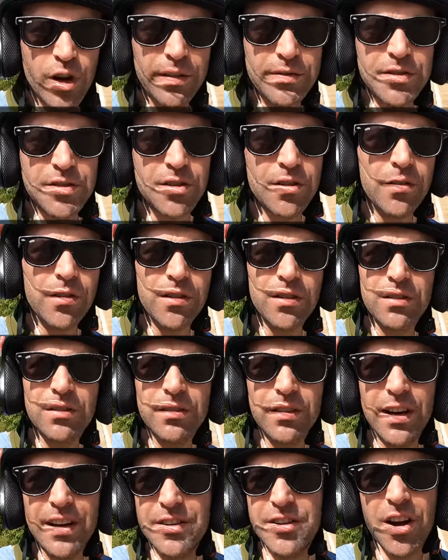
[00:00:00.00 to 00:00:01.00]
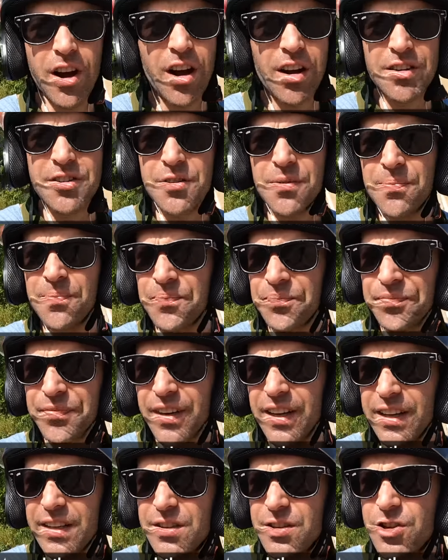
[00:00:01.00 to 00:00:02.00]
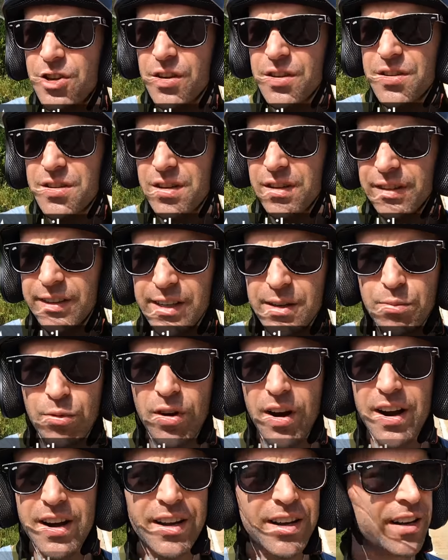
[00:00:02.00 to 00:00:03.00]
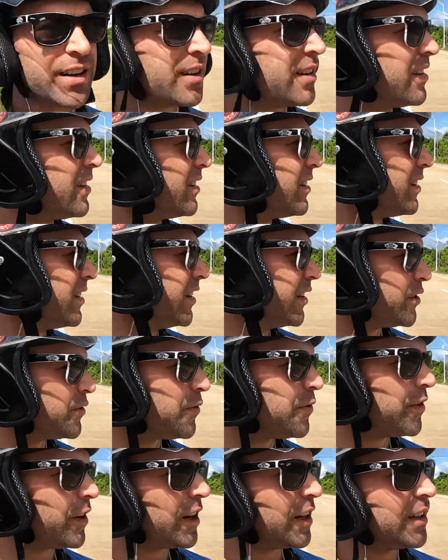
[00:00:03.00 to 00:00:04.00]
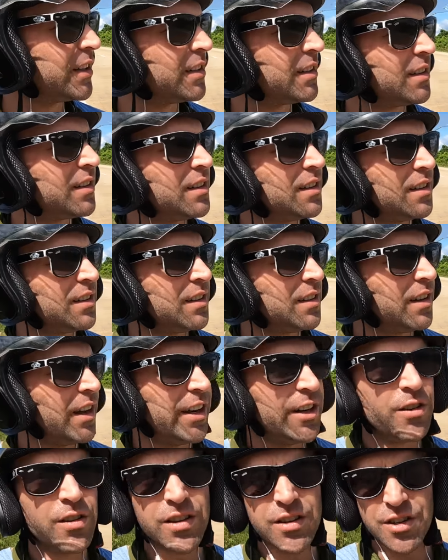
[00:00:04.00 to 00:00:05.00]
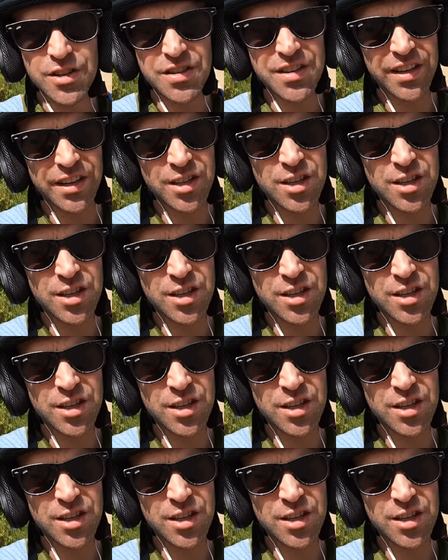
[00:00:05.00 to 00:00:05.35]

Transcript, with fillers: drives a scooter and it's awesome. It's just liberating, it's fun, and you can just